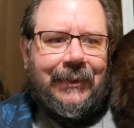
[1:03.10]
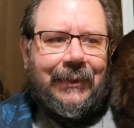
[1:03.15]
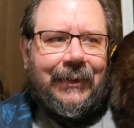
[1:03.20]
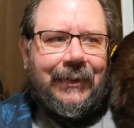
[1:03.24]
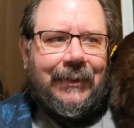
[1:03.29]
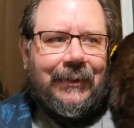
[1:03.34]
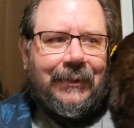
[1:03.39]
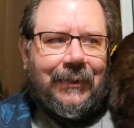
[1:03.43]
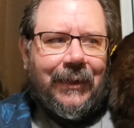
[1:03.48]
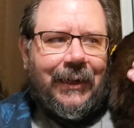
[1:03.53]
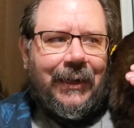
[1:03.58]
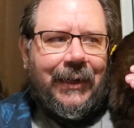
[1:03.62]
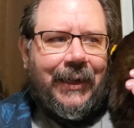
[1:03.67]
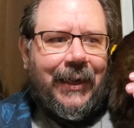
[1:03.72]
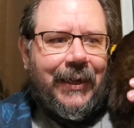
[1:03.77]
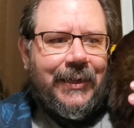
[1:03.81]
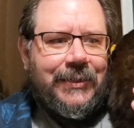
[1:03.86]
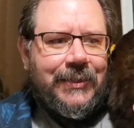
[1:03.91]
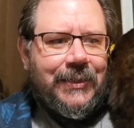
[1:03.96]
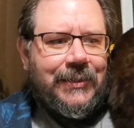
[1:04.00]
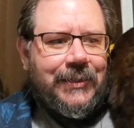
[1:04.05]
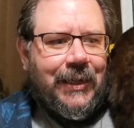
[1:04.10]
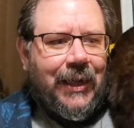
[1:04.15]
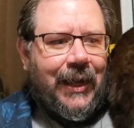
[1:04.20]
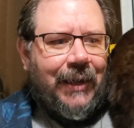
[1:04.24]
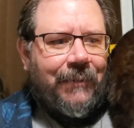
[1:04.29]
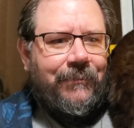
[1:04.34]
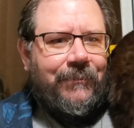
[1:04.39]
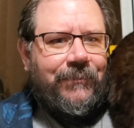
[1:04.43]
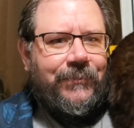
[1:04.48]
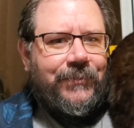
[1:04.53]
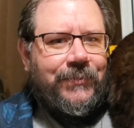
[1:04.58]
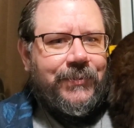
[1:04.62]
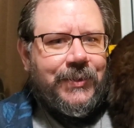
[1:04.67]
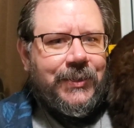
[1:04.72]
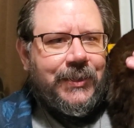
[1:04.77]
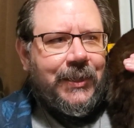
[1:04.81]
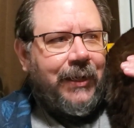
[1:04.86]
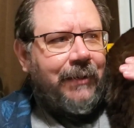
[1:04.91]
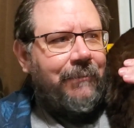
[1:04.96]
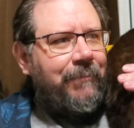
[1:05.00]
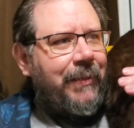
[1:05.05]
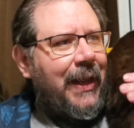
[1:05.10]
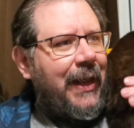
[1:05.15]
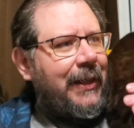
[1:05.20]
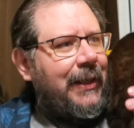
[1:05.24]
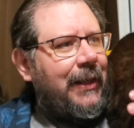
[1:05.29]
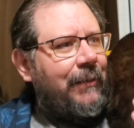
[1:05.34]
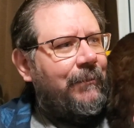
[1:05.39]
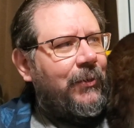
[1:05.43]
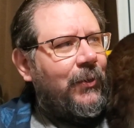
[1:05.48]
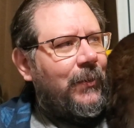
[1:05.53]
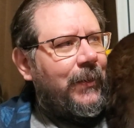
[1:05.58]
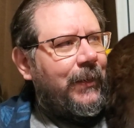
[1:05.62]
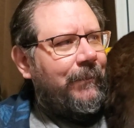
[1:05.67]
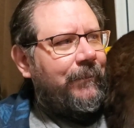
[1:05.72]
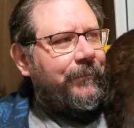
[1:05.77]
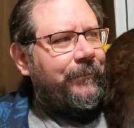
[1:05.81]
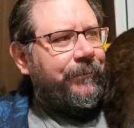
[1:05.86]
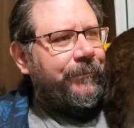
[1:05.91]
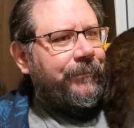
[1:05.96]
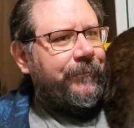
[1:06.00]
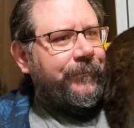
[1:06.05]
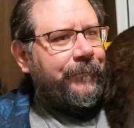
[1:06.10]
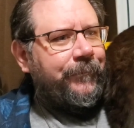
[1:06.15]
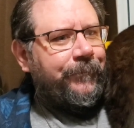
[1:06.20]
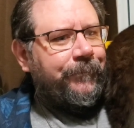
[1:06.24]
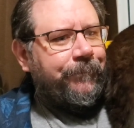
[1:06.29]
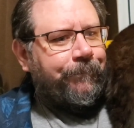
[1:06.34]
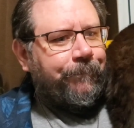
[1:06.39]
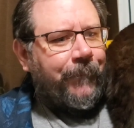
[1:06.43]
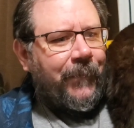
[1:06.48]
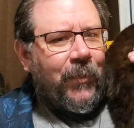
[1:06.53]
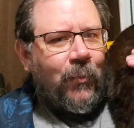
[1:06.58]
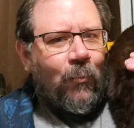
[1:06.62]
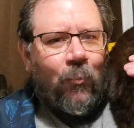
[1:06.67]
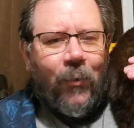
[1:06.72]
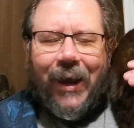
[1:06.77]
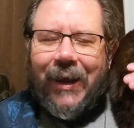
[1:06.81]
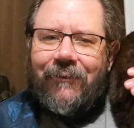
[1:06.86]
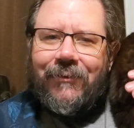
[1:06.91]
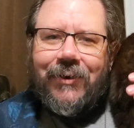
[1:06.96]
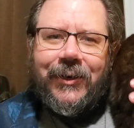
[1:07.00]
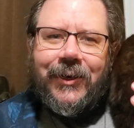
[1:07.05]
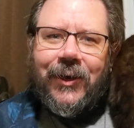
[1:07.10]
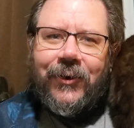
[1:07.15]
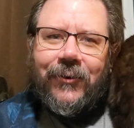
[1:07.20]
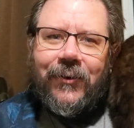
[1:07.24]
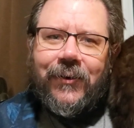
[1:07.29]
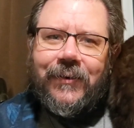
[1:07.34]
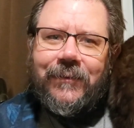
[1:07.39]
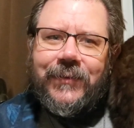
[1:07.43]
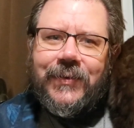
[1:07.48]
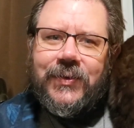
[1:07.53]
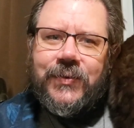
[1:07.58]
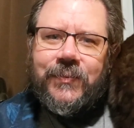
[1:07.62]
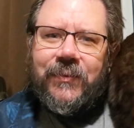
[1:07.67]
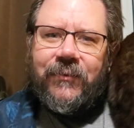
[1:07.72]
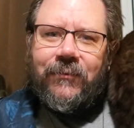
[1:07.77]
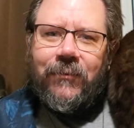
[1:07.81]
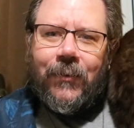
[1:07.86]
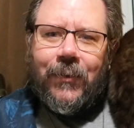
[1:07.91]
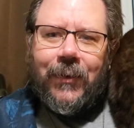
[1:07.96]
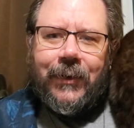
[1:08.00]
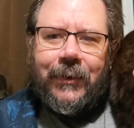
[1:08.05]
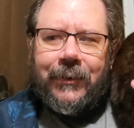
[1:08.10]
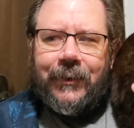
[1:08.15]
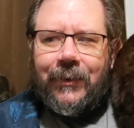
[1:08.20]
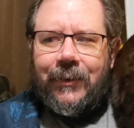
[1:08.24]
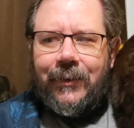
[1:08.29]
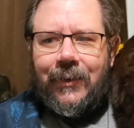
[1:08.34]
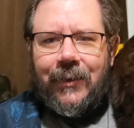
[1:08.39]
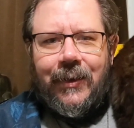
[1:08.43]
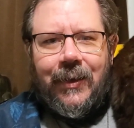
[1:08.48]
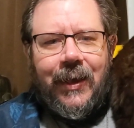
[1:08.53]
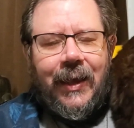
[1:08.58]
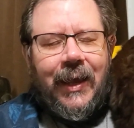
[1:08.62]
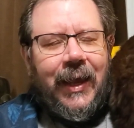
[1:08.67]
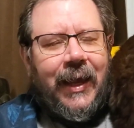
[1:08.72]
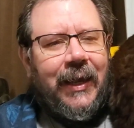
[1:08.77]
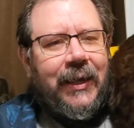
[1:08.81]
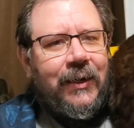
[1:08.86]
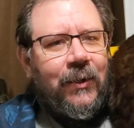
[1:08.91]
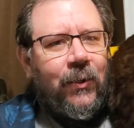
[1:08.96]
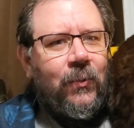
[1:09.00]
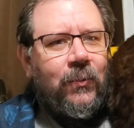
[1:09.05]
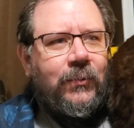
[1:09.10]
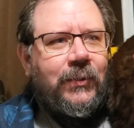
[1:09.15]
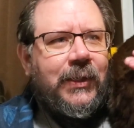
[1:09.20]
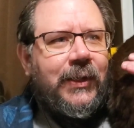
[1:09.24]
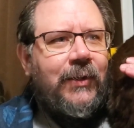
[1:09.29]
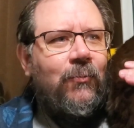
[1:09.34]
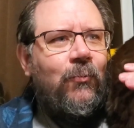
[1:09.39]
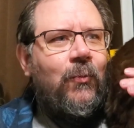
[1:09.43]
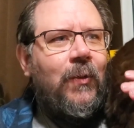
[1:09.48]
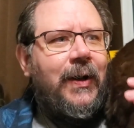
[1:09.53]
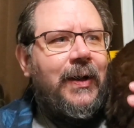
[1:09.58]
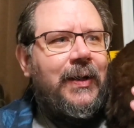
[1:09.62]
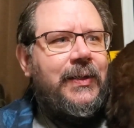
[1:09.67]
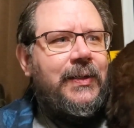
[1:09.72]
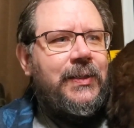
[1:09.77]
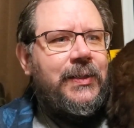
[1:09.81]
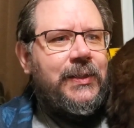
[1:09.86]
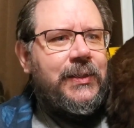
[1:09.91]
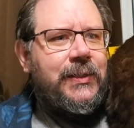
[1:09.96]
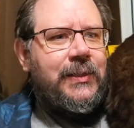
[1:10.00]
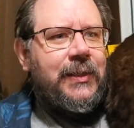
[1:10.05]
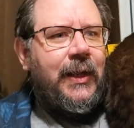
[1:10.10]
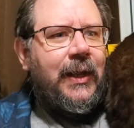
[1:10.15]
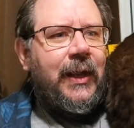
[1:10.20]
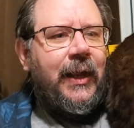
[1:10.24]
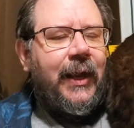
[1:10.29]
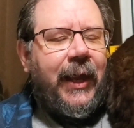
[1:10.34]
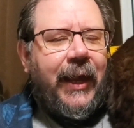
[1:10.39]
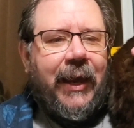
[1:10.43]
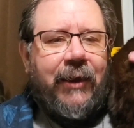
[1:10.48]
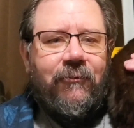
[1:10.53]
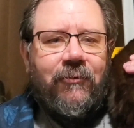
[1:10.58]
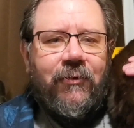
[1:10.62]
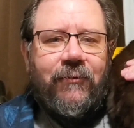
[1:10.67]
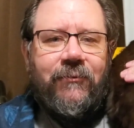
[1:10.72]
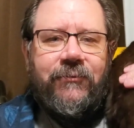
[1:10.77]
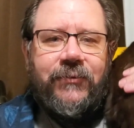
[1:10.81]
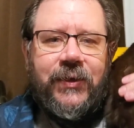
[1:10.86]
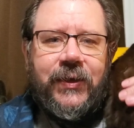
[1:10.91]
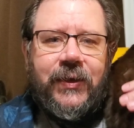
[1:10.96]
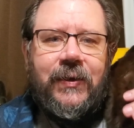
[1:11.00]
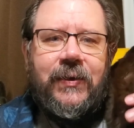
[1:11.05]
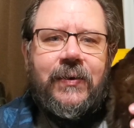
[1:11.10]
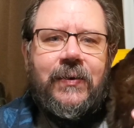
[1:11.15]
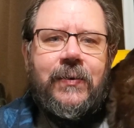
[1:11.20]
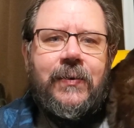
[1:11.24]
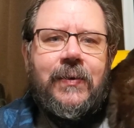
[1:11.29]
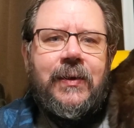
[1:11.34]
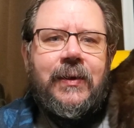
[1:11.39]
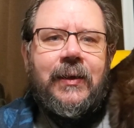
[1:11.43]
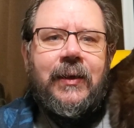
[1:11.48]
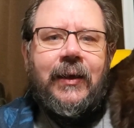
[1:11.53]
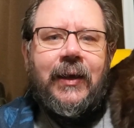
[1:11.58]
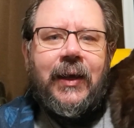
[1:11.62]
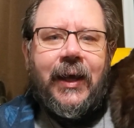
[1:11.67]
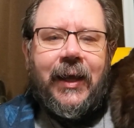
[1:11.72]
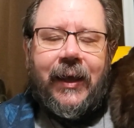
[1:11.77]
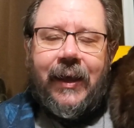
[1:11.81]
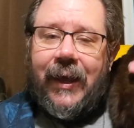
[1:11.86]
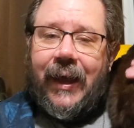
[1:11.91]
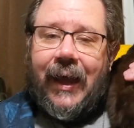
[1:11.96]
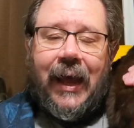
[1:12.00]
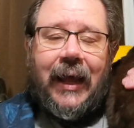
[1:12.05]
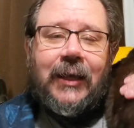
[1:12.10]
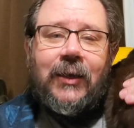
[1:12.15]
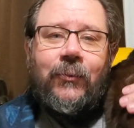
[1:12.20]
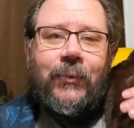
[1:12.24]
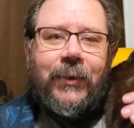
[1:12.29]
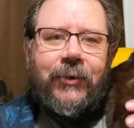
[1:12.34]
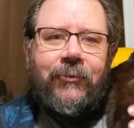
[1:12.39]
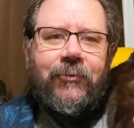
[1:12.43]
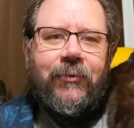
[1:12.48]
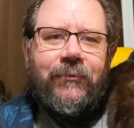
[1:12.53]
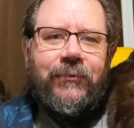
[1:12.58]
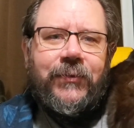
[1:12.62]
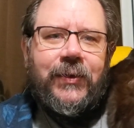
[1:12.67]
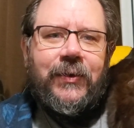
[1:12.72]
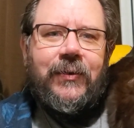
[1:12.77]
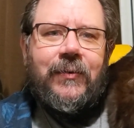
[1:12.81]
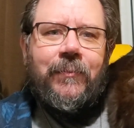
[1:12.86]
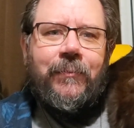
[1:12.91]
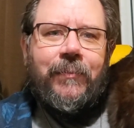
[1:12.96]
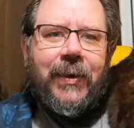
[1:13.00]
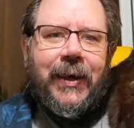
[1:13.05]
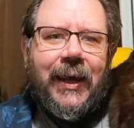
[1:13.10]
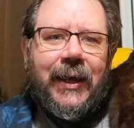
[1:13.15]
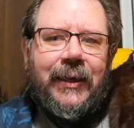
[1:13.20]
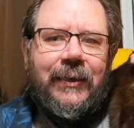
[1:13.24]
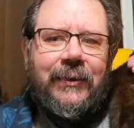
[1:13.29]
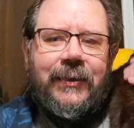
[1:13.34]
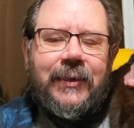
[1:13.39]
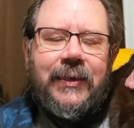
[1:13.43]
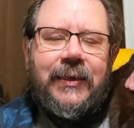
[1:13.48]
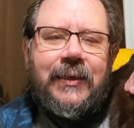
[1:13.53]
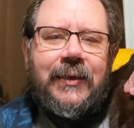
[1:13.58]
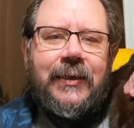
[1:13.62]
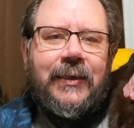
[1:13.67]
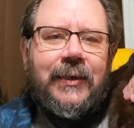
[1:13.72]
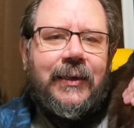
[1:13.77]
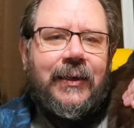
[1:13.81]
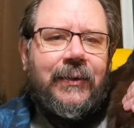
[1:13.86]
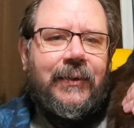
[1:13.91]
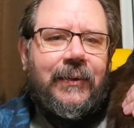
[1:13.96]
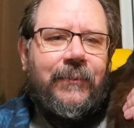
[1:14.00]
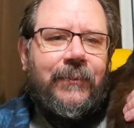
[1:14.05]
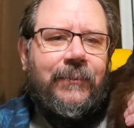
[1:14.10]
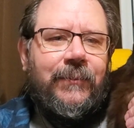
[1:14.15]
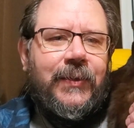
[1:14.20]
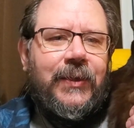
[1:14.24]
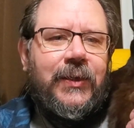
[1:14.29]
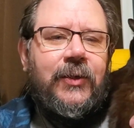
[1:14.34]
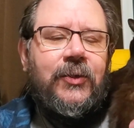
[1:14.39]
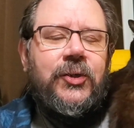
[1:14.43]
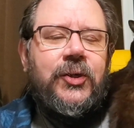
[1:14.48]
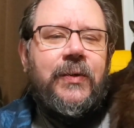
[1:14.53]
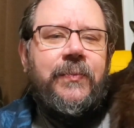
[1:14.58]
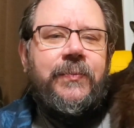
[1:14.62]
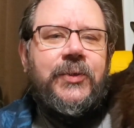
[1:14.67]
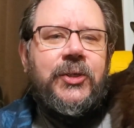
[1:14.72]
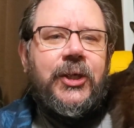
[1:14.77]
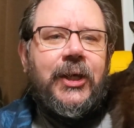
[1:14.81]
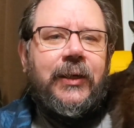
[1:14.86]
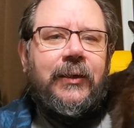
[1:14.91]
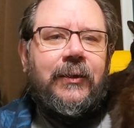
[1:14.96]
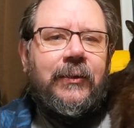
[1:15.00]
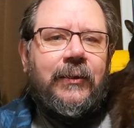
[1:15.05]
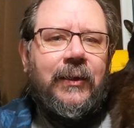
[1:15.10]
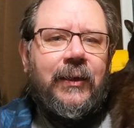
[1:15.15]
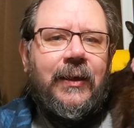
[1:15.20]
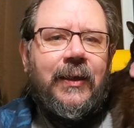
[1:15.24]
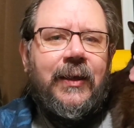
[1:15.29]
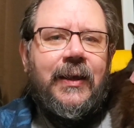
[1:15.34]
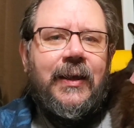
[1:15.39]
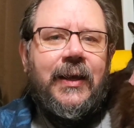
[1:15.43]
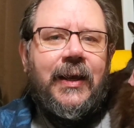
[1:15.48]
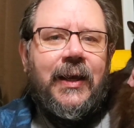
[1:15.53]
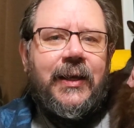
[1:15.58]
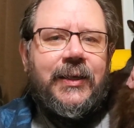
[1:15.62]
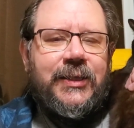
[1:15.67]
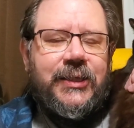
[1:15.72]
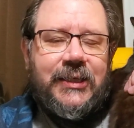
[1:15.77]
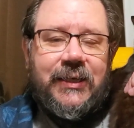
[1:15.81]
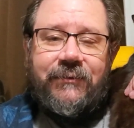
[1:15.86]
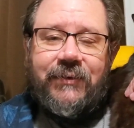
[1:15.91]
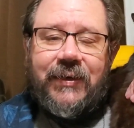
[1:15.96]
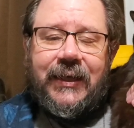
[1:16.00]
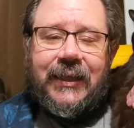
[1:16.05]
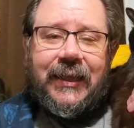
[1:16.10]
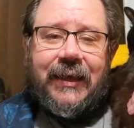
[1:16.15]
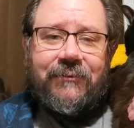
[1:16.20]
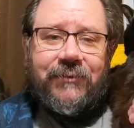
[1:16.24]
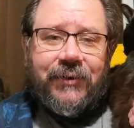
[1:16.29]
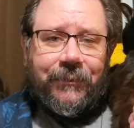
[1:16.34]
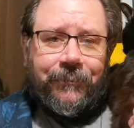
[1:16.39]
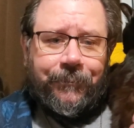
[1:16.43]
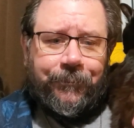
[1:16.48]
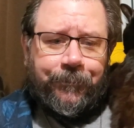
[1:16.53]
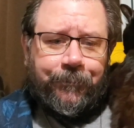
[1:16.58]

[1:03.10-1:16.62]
in a lot of cases, I'm sitting back and I'm going, why have I not heard of this before? It only was a review, a Halloween review by the YouTube channel Civi11.